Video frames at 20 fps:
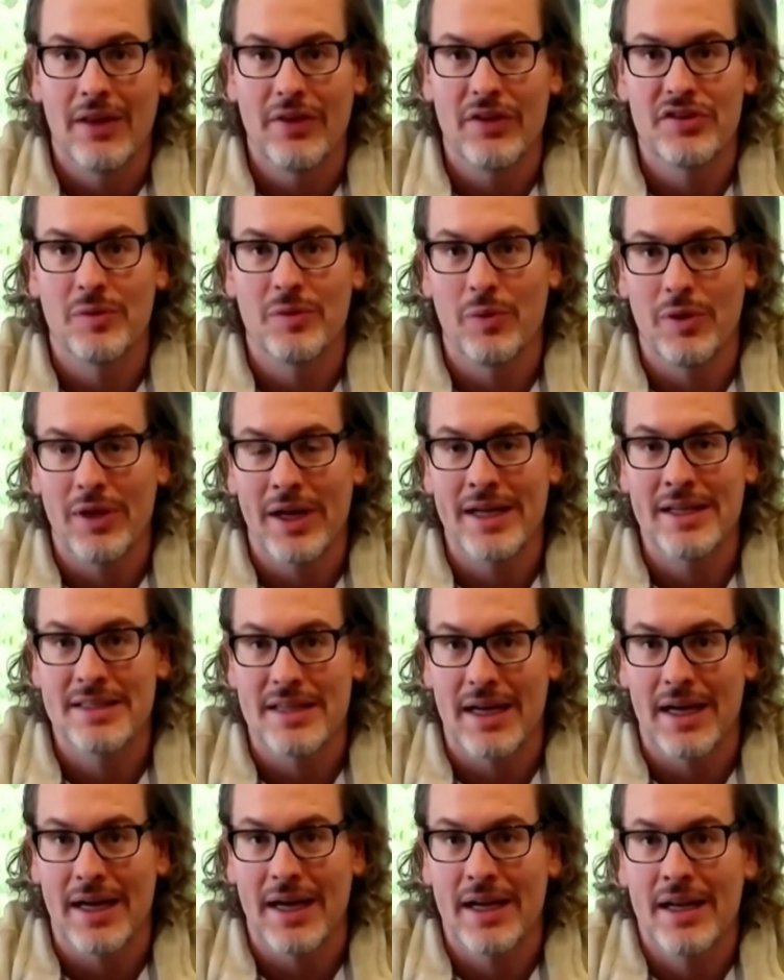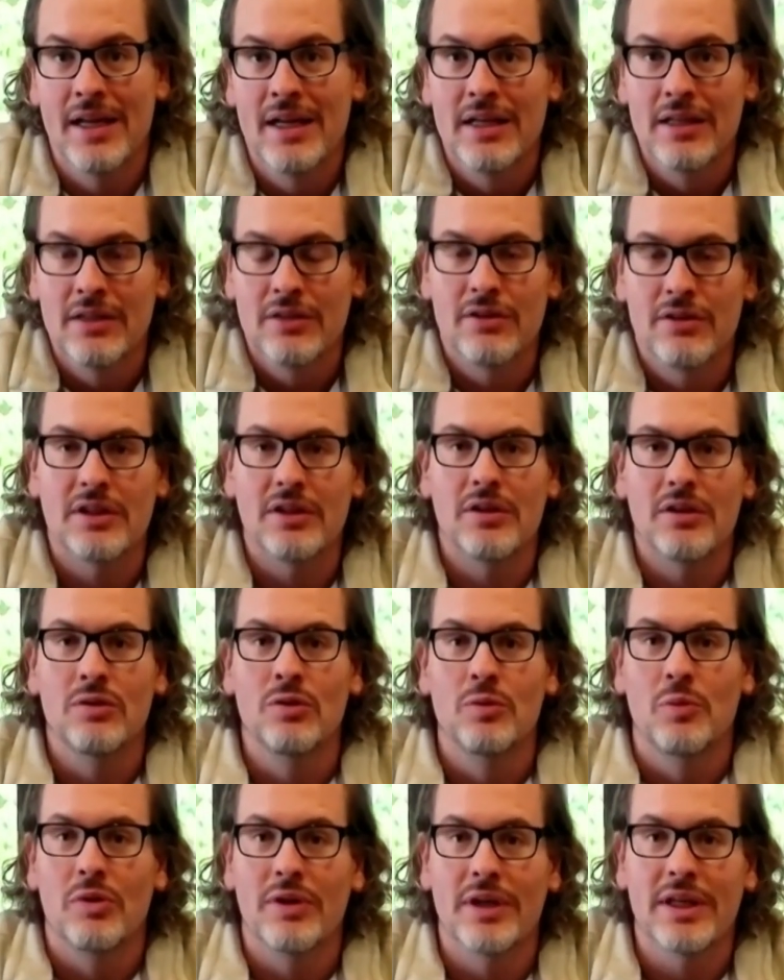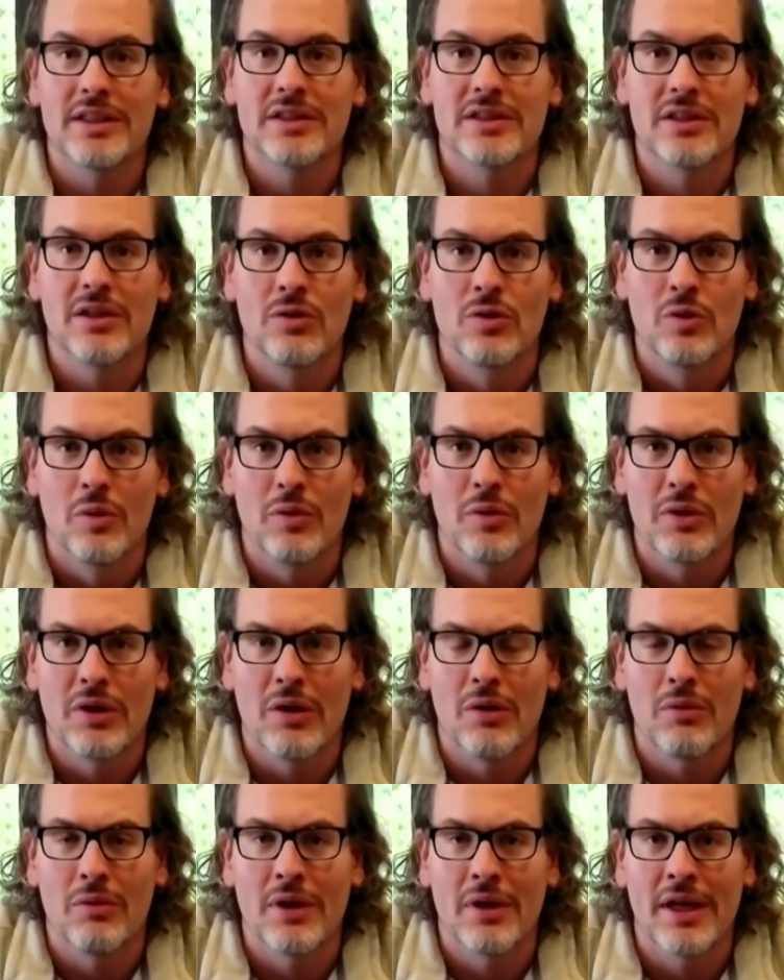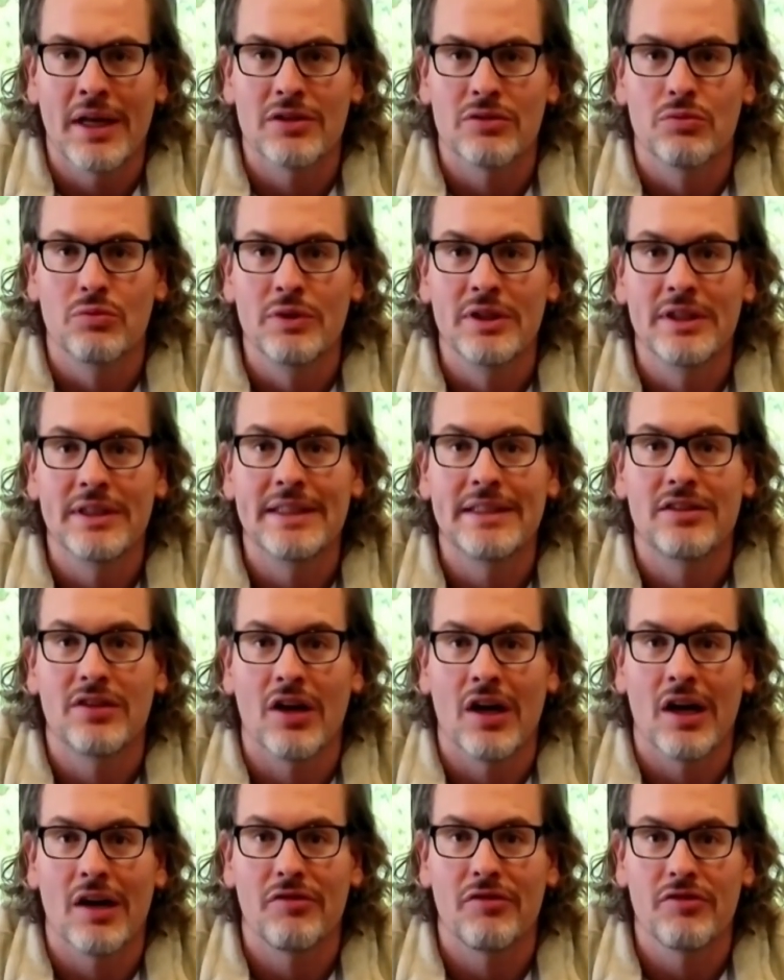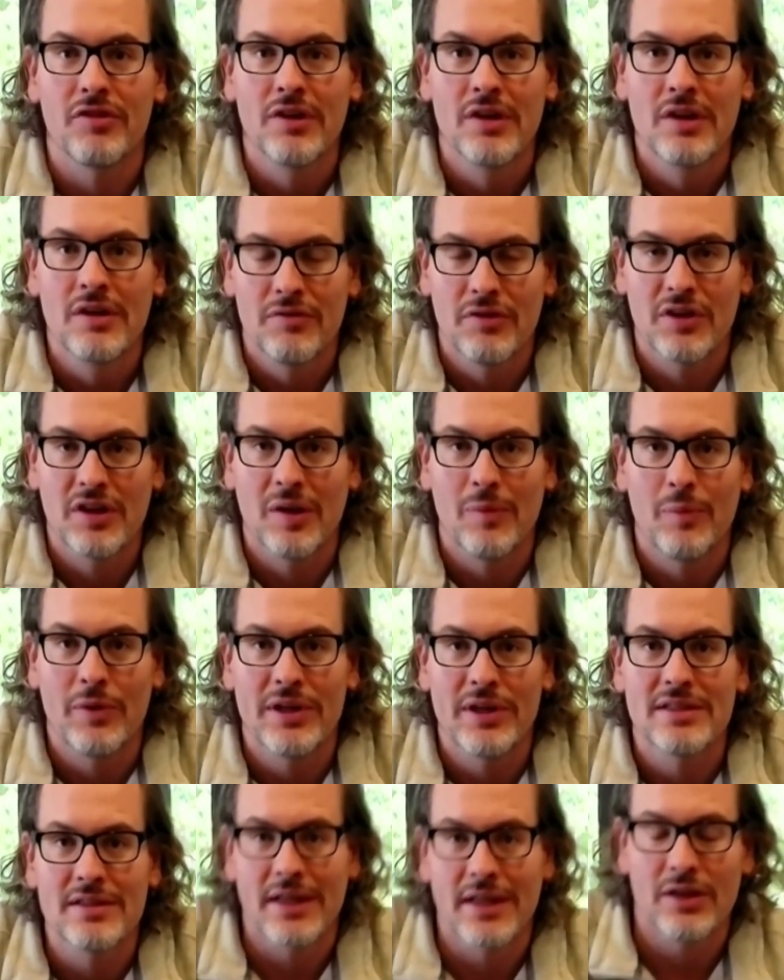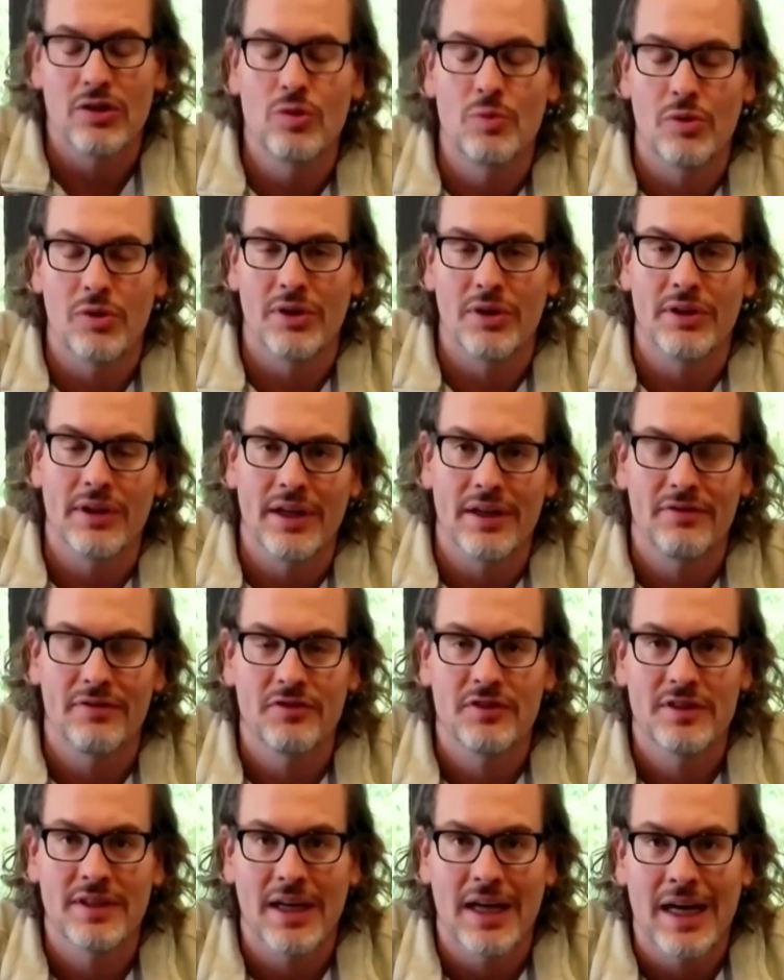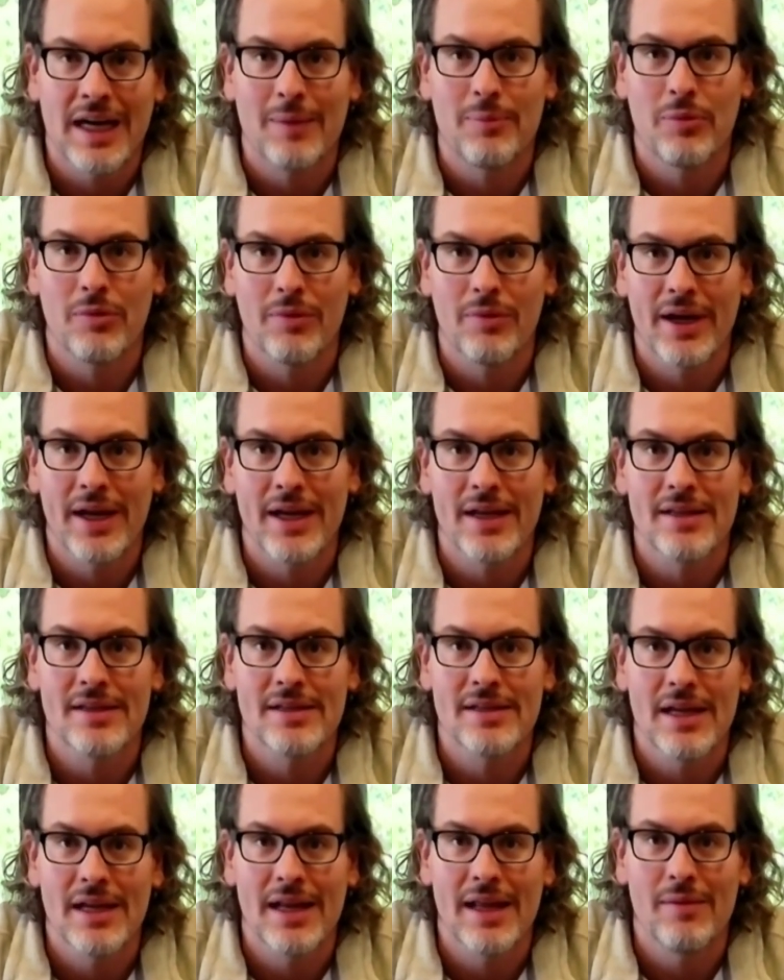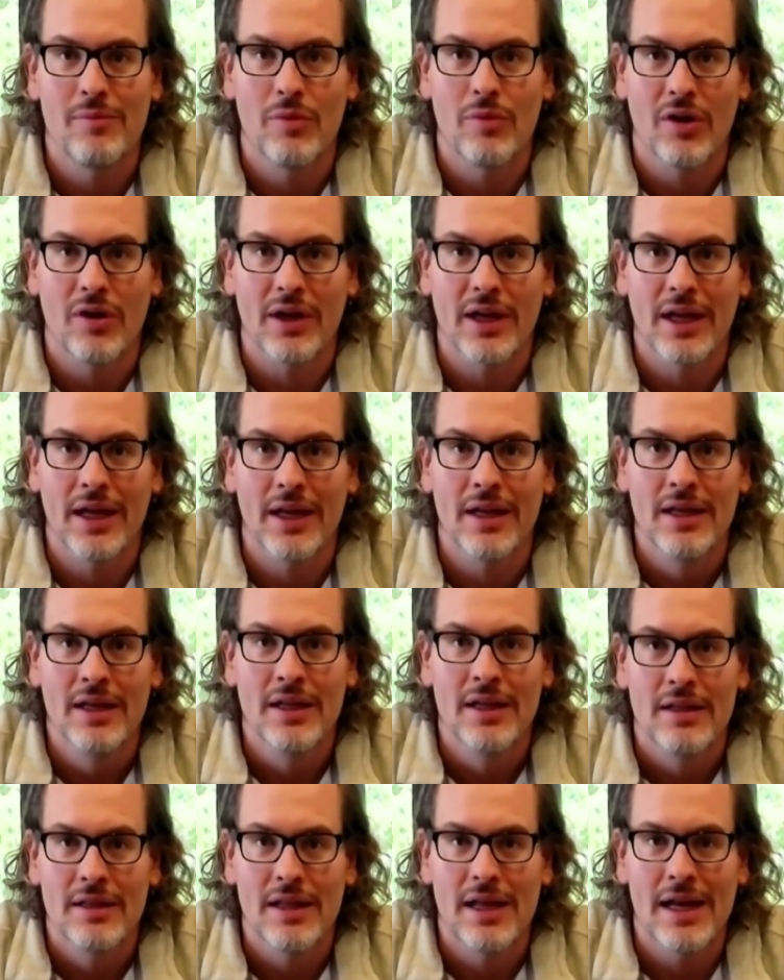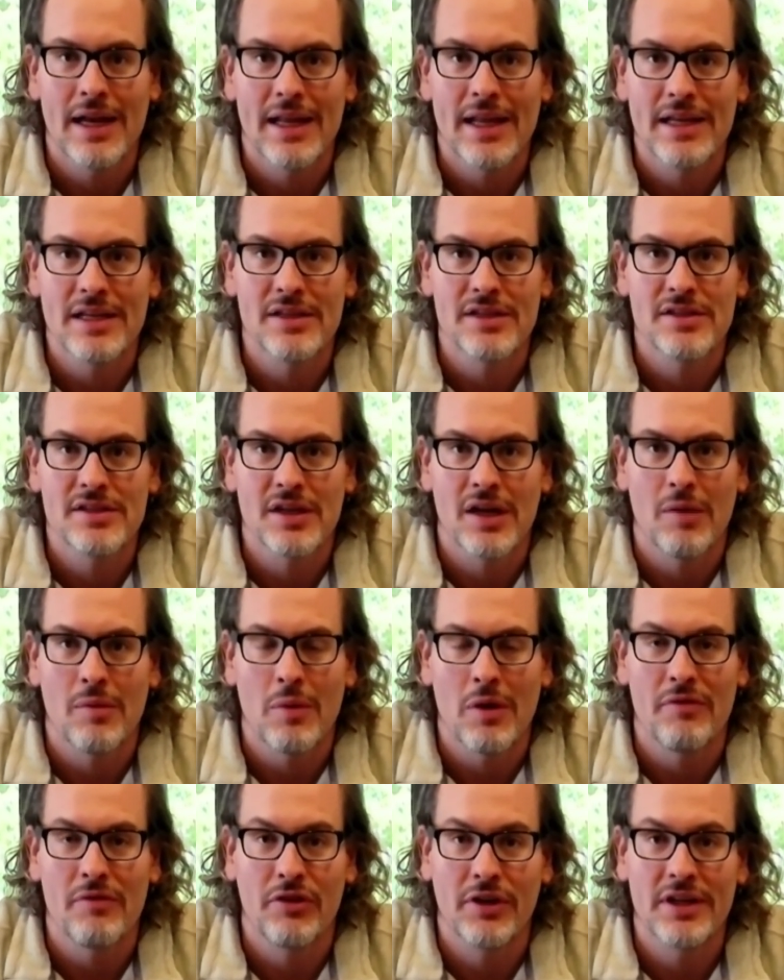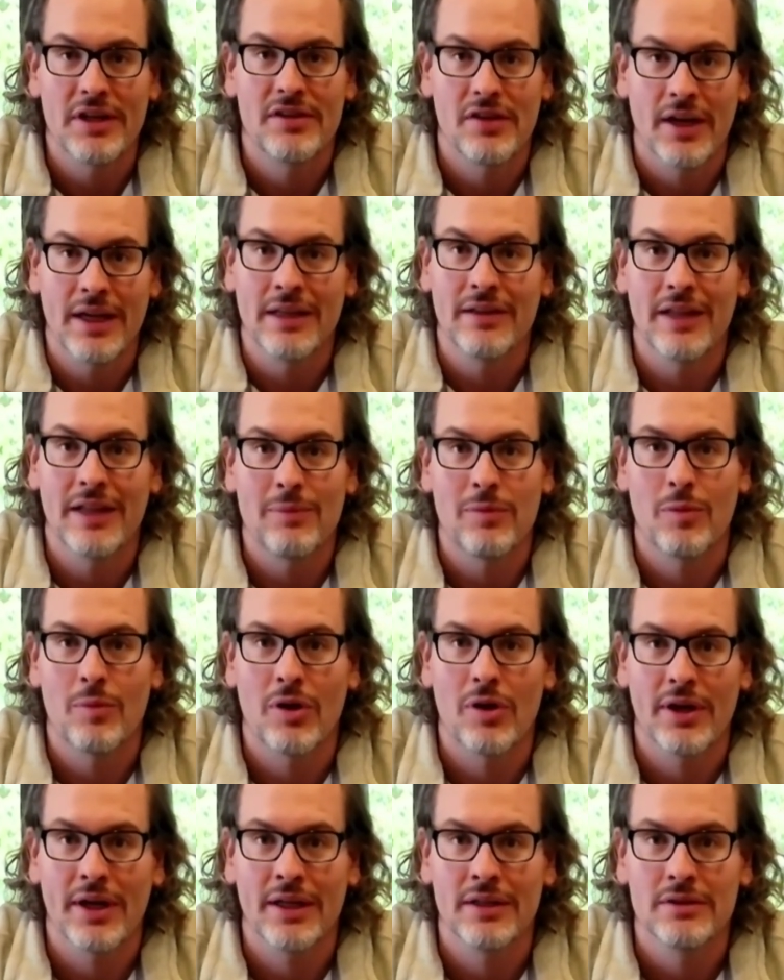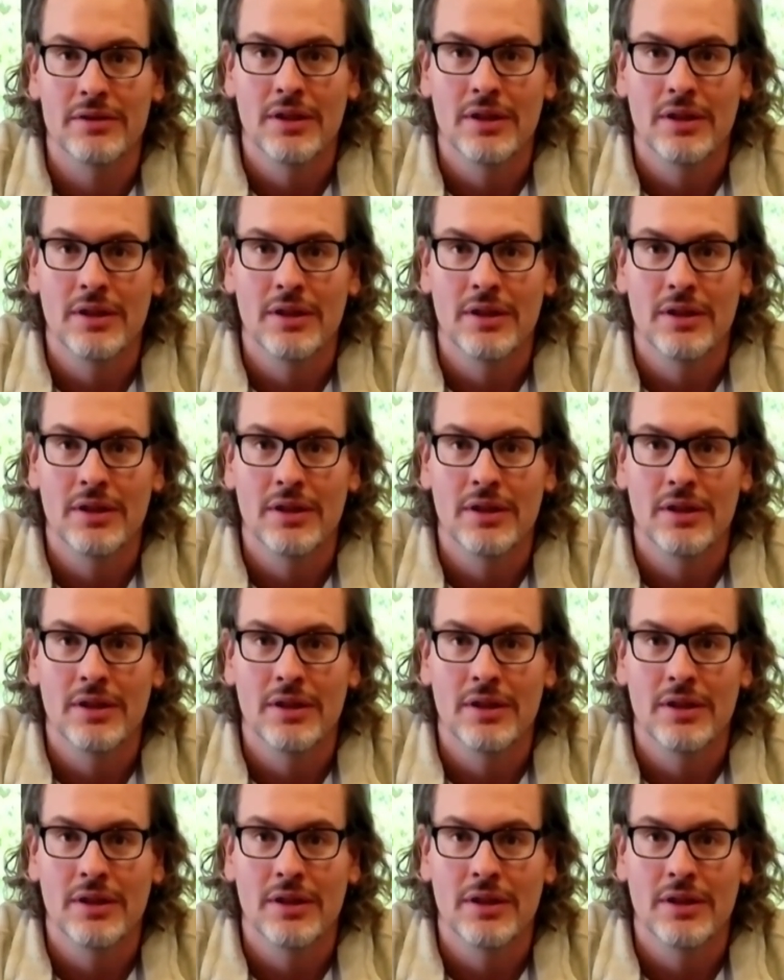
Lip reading: the supply side, look, Uber is, you know, it is really tough for companies like Uber and Lyft to operate in a market that is a very tight labor market.